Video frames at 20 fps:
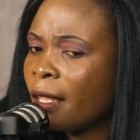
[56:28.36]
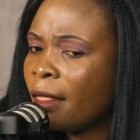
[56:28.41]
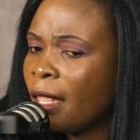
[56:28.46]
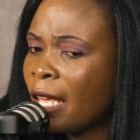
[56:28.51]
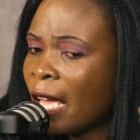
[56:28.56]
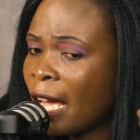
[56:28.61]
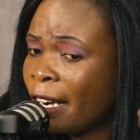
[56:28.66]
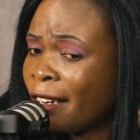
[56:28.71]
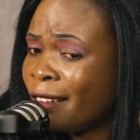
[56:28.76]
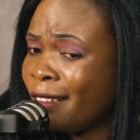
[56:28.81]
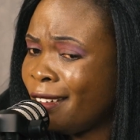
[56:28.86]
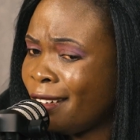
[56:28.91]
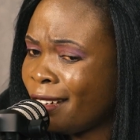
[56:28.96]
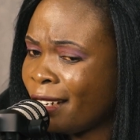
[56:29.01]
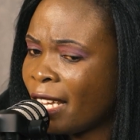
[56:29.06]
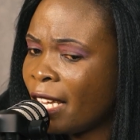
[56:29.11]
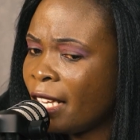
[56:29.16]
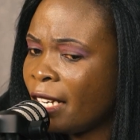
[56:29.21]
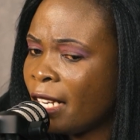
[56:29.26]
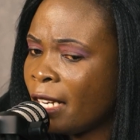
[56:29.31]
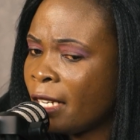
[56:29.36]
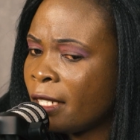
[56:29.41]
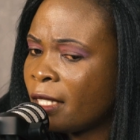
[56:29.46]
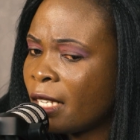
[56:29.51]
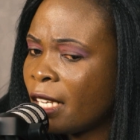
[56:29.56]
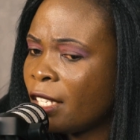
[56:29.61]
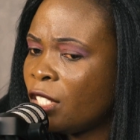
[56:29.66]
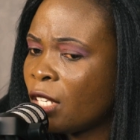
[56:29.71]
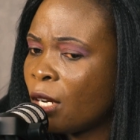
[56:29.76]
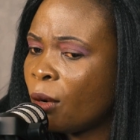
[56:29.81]
they are drained in
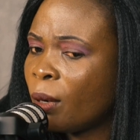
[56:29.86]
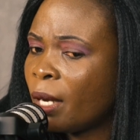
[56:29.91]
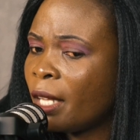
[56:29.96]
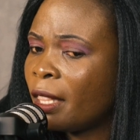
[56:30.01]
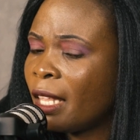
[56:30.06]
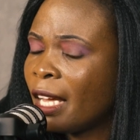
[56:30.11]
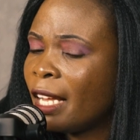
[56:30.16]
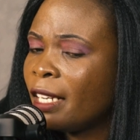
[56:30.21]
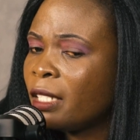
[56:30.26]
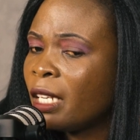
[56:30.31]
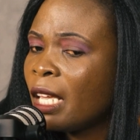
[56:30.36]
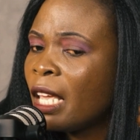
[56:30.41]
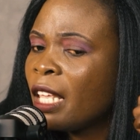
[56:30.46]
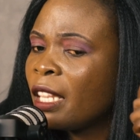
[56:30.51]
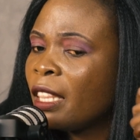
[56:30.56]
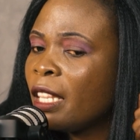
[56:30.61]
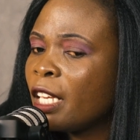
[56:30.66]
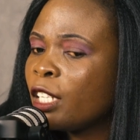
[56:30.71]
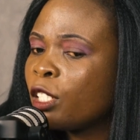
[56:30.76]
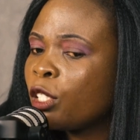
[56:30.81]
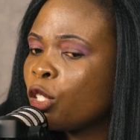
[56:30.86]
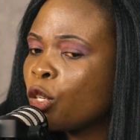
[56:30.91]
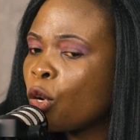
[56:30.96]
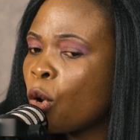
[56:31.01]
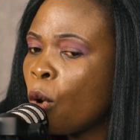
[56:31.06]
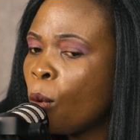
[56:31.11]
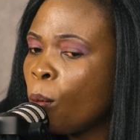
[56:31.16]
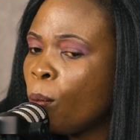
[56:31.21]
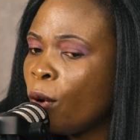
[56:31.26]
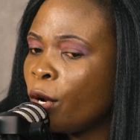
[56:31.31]
such a way that there's
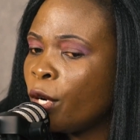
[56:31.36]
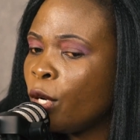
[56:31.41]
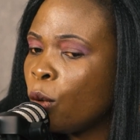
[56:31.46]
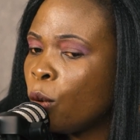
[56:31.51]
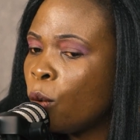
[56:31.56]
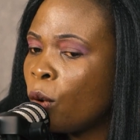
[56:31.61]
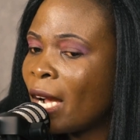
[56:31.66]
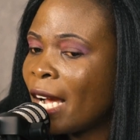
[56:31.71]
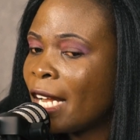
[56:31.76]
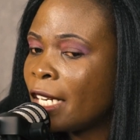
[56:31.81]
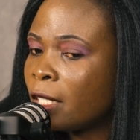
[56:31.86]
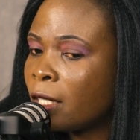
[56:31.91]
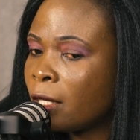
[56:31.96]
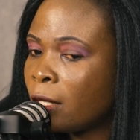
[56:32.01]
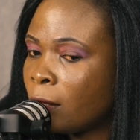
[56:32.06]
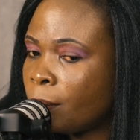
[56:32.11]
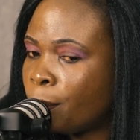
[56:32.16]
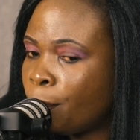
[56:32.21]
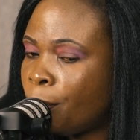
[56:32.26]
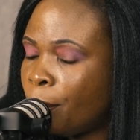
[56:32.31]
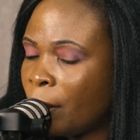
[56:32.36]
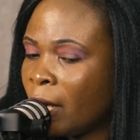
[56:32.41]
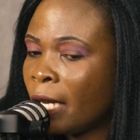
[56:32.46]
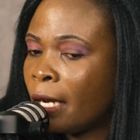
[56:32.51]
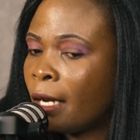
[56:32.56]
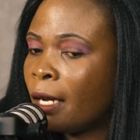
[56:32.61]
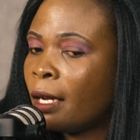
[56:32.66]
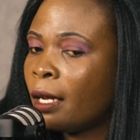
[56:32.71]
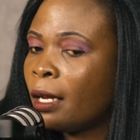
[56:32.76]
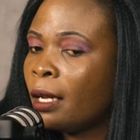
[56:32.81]
nobody who can
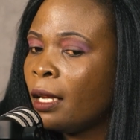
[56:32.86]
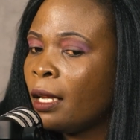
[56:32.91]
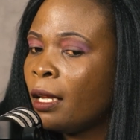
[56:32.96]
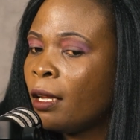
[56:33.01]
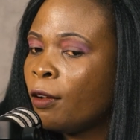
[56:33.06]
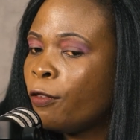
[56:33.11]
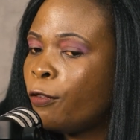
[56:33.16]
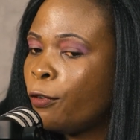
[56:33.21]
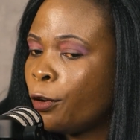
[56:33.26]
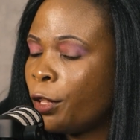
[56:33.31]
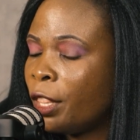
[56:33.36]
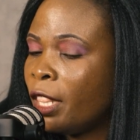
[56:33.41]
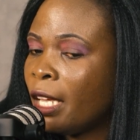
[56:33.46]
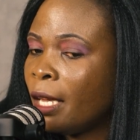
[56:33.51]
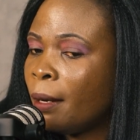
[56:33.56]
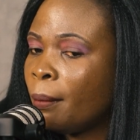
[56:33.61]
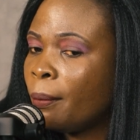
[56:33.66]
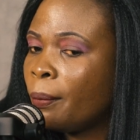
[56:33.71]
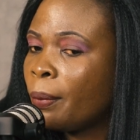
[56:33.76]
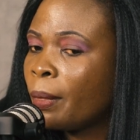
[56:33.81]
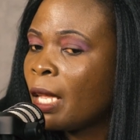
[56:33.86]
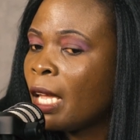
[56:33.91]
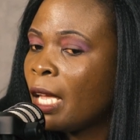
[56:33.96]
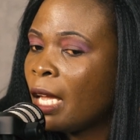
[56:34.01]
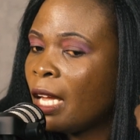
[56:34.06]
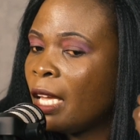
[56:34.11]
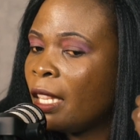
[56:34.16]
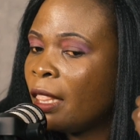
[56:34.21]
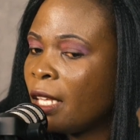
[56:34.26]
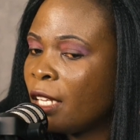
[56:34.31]
speak for them,
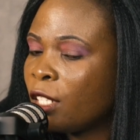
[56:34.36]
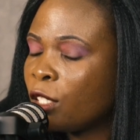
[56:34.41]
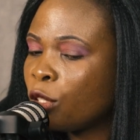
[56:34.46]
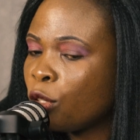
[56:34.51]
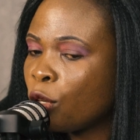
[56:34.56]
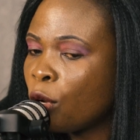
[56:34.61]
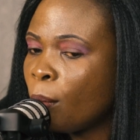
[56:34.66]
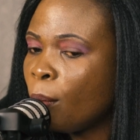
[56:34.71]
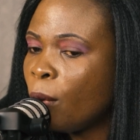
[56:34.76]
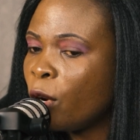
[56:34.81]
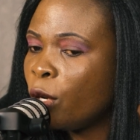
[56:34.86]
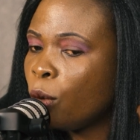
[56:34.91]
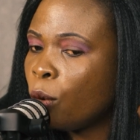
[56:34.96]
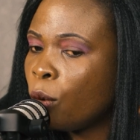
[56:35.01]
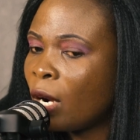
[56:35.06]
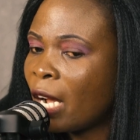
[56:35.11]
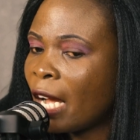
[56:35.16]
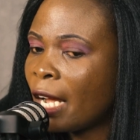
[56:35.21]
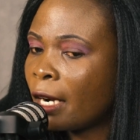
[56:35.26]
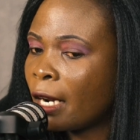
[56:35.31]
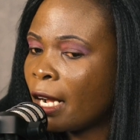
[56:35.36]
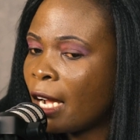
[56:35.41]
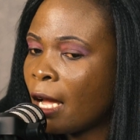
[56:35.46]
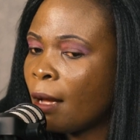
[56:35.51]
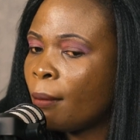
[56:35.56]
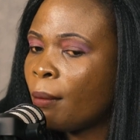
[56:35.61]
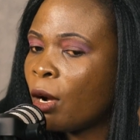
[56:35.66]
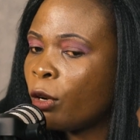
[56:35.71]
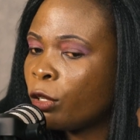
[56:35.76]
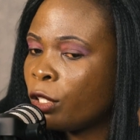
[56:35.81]
and there's nobody who can
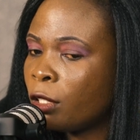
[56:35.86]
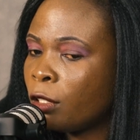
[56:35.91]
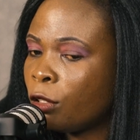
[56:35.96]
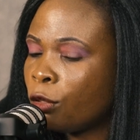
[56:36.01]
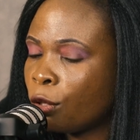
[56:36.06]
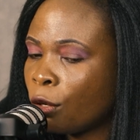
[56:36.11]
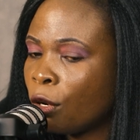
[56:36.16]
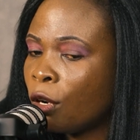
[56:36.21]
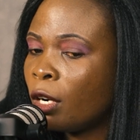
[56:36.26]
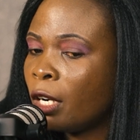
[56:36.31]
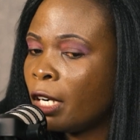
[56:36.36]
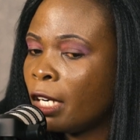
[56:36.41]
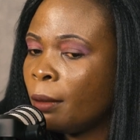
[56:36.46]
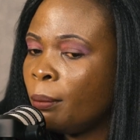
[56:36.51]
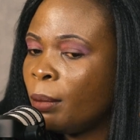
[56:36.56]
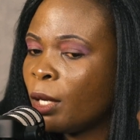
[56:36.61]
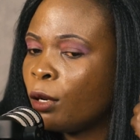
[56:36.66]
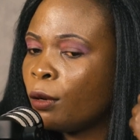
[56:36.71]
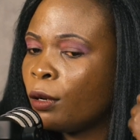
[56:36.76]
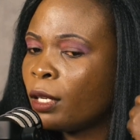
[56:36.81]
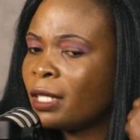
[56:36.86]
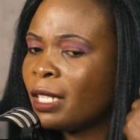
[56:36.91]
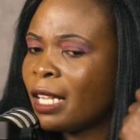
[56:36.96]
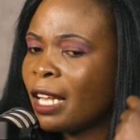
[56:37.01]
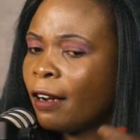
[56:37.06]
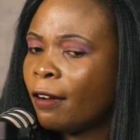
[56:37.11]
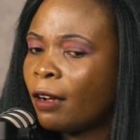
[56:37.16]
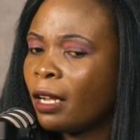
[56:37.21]
come out strongly, because